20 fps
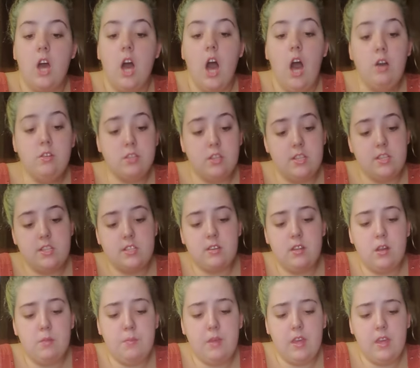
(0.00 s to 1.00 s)
Oh, so this is
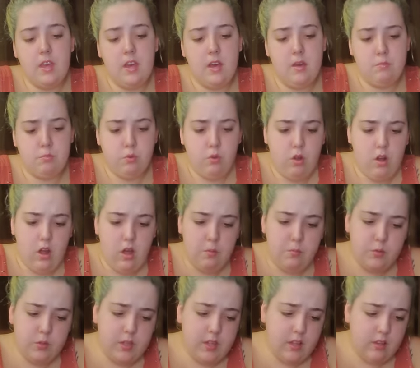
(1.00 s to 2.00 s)
going to be um,
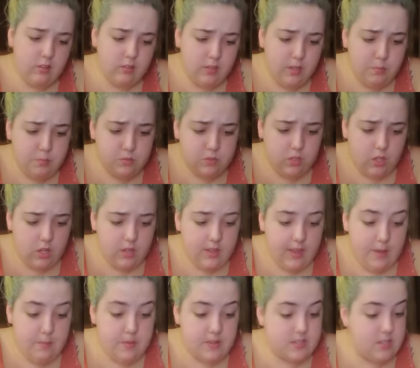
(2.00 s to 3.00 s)
probably a lip gloss.
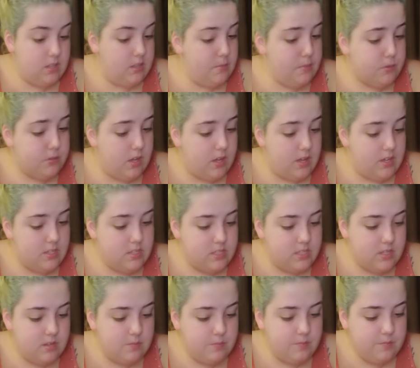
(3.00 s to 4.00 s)
Yep, yeah, it's a lip gloss.